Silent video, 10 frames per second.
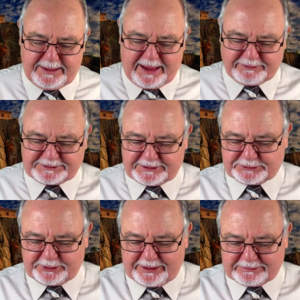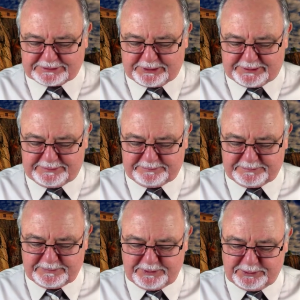I have a sister in Arizona
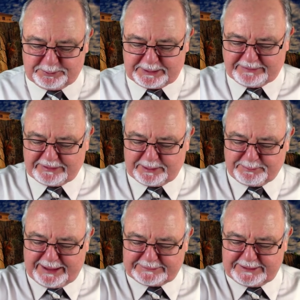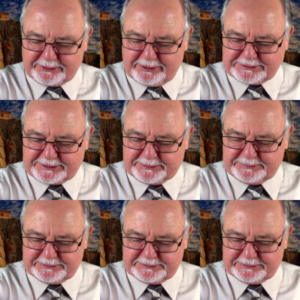who believed like Mike did also.